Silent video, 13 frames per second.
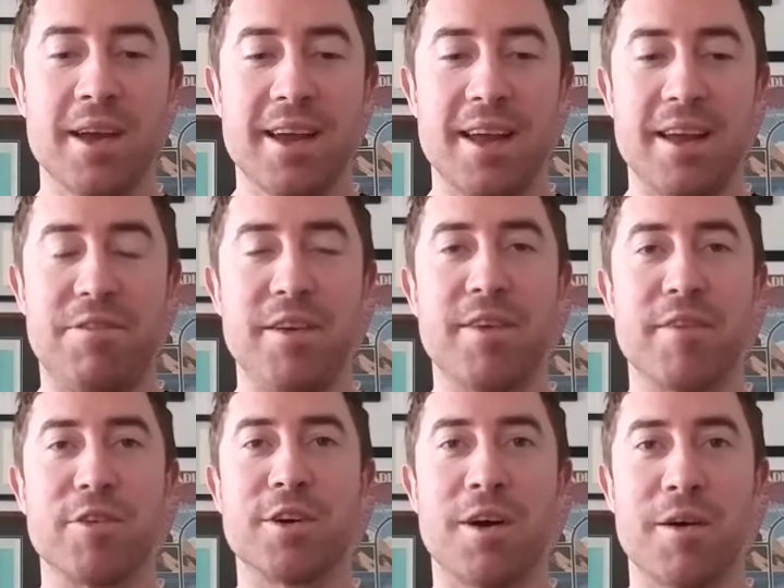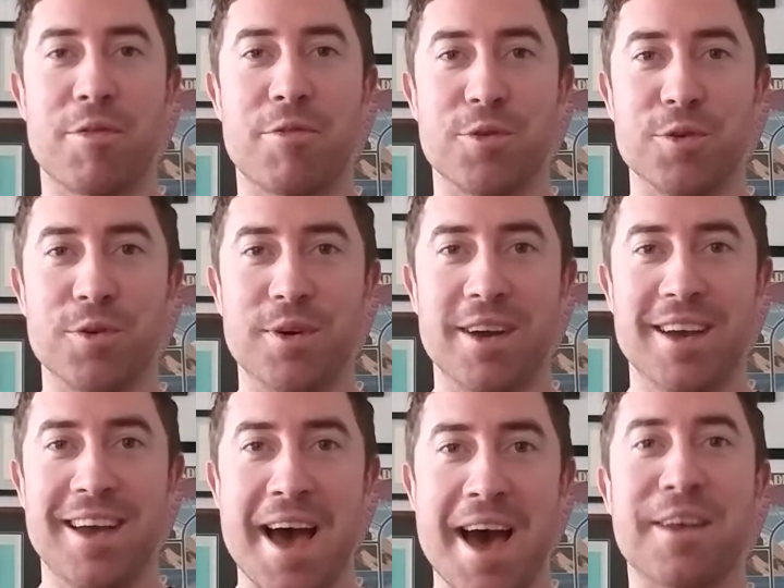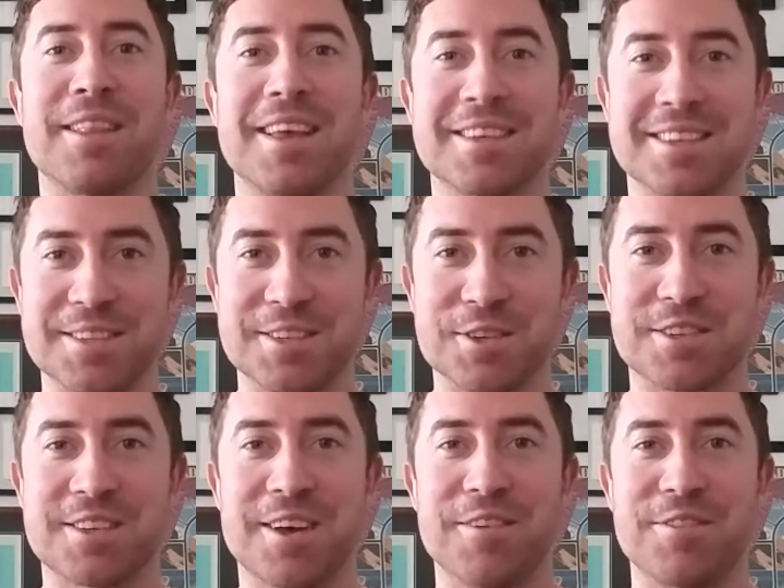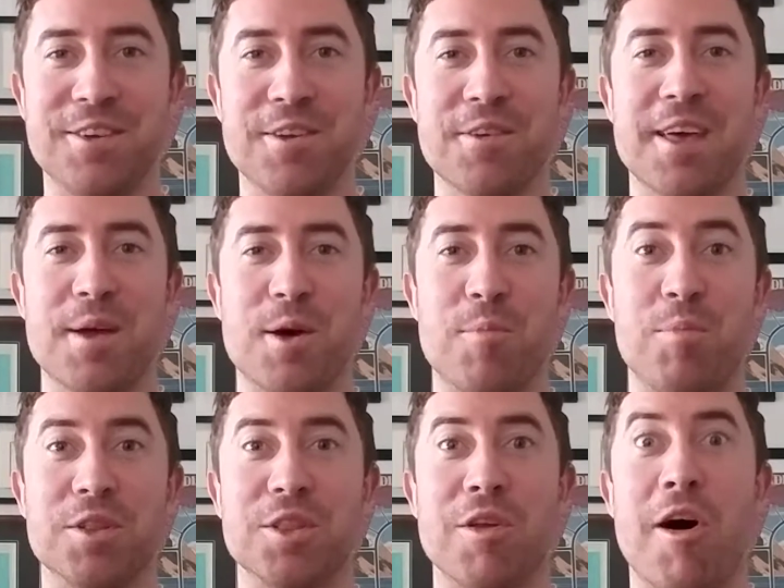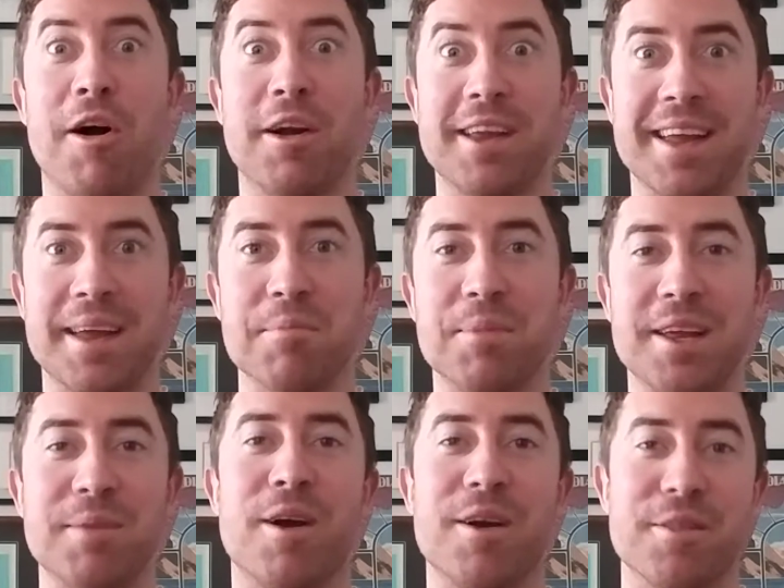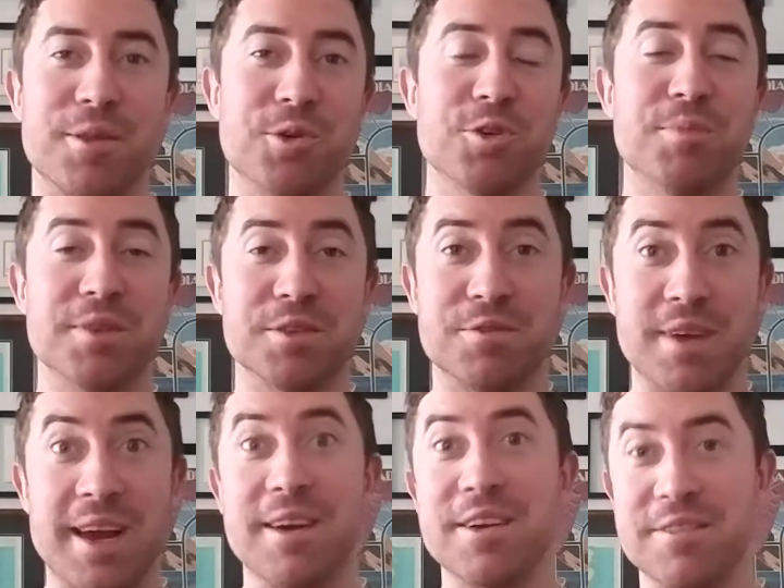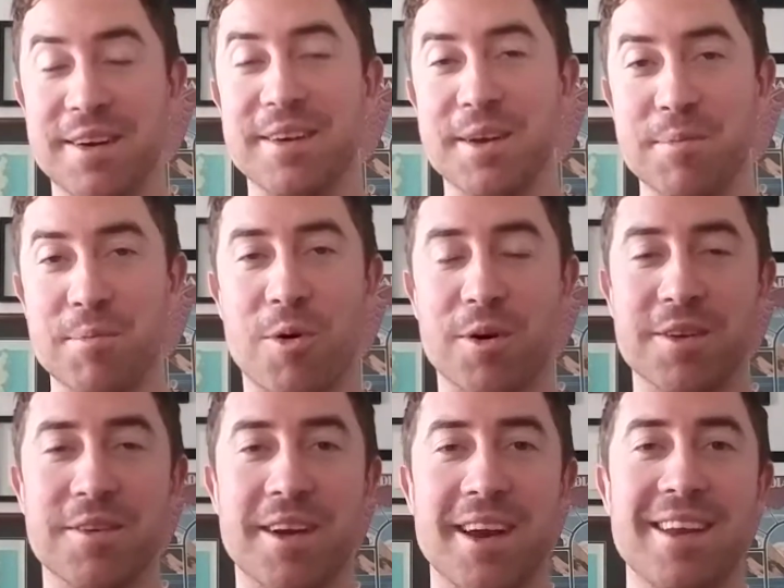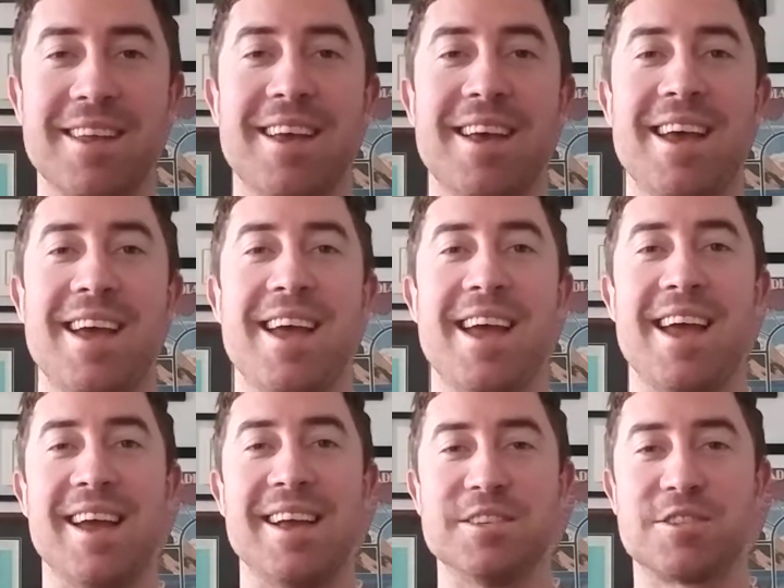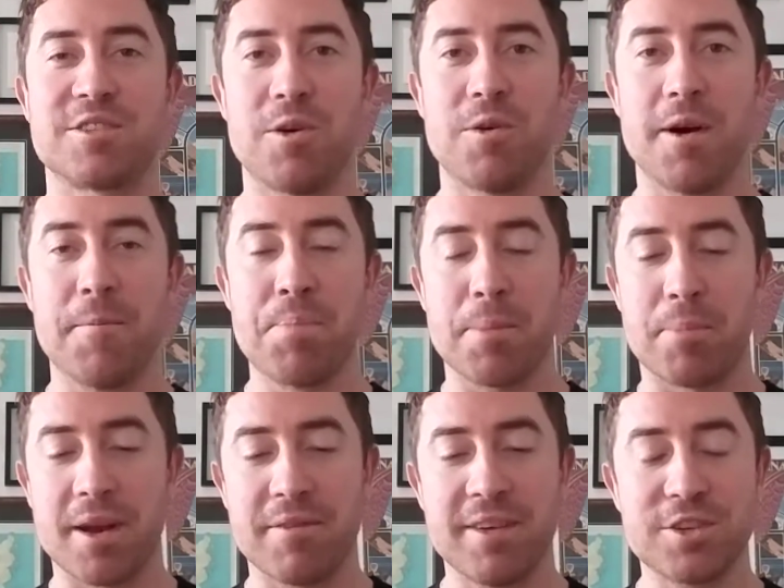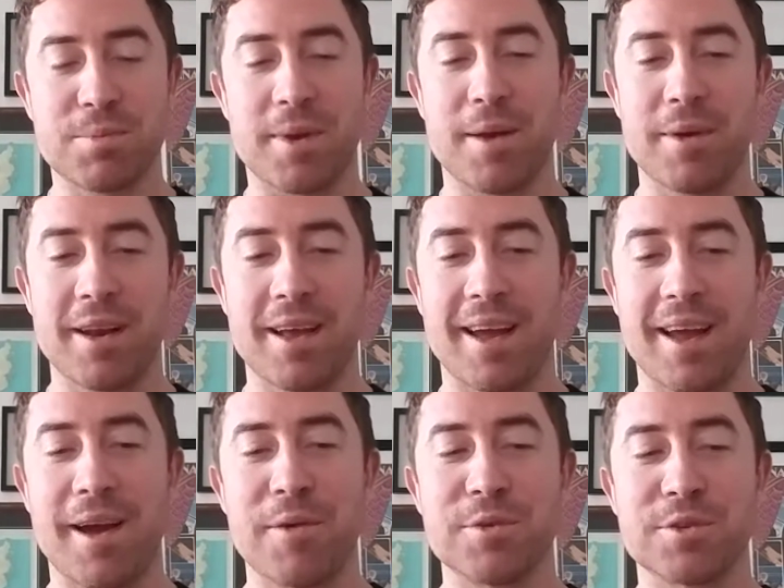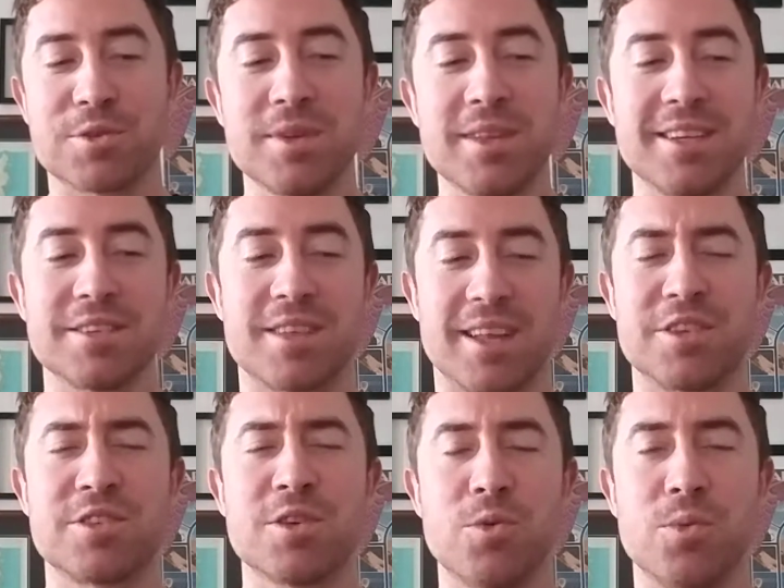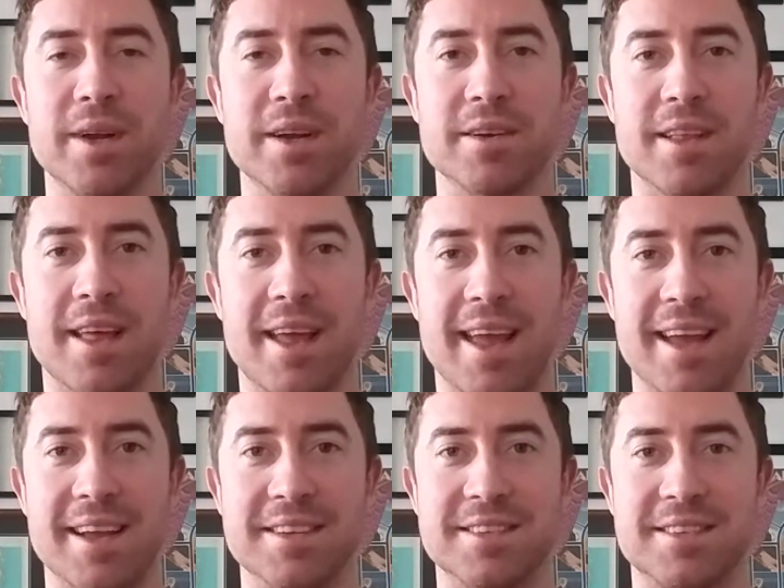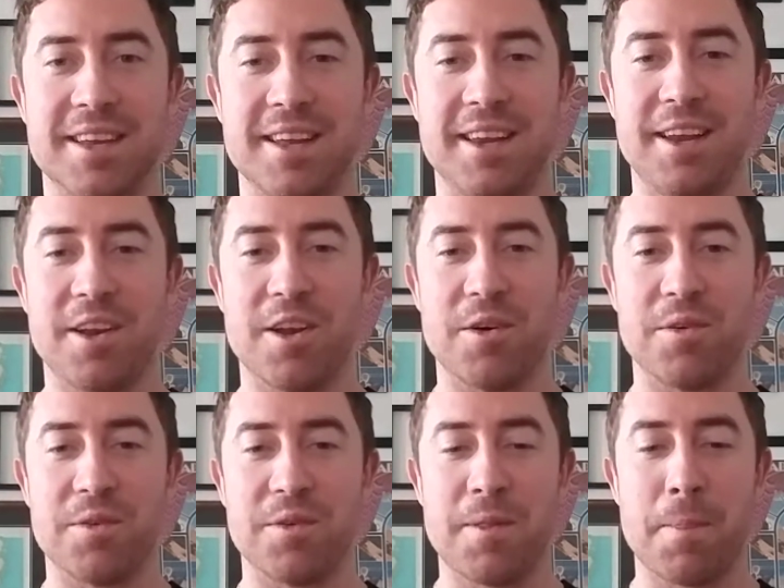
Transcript: if you've ever gone through adolescence yourself, you know that belonging and being part of the group is very, very important, right? And so, I was really, it's like so weird, and, you know,